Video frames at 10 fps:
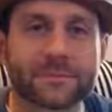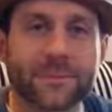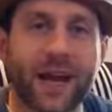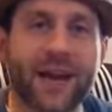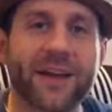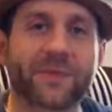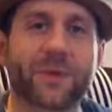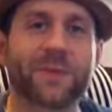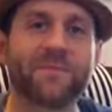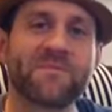Hi
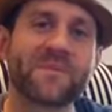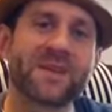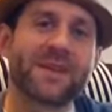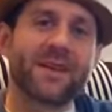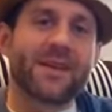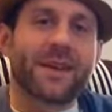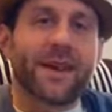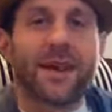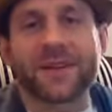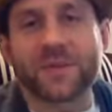everyone.
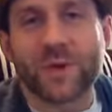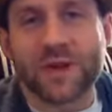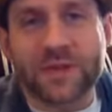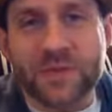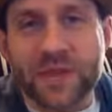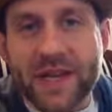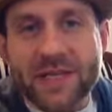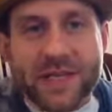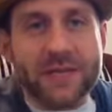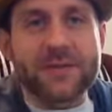I just wanted to touch base
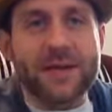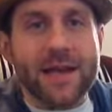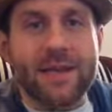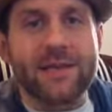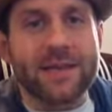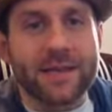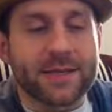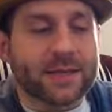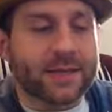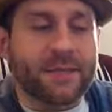here at the
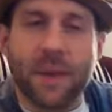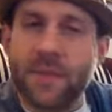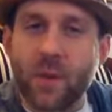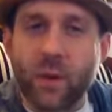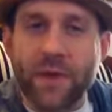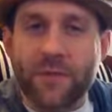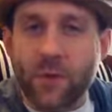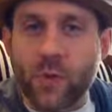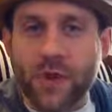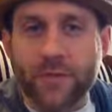about midway through
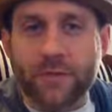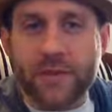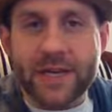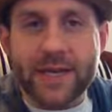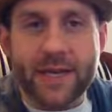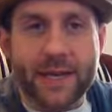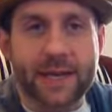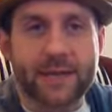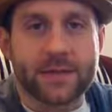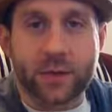week 3
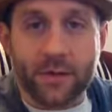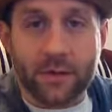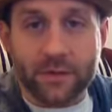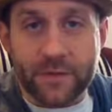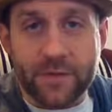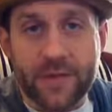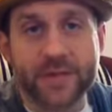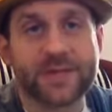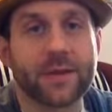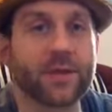and go over a few things
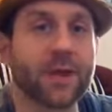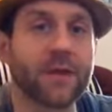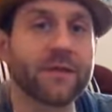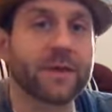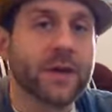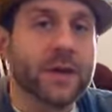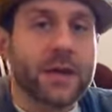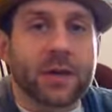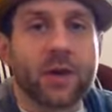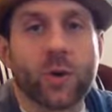that we have
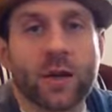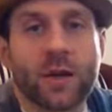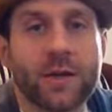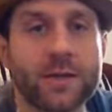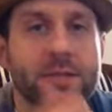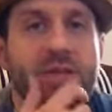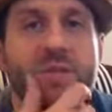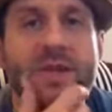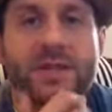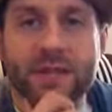going on. Touch
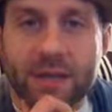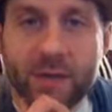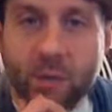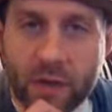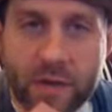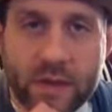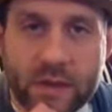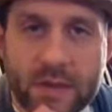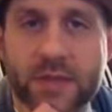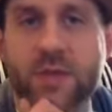base on what the
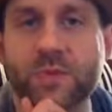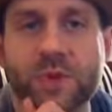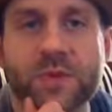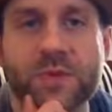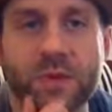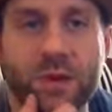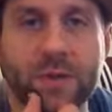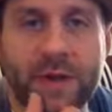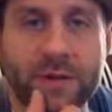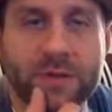discussion posts are all
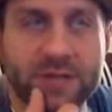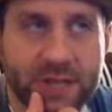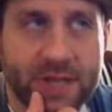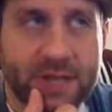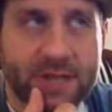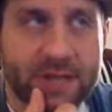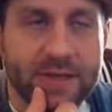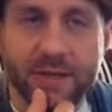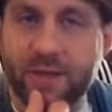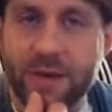about and the
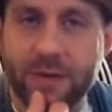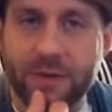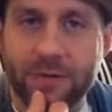final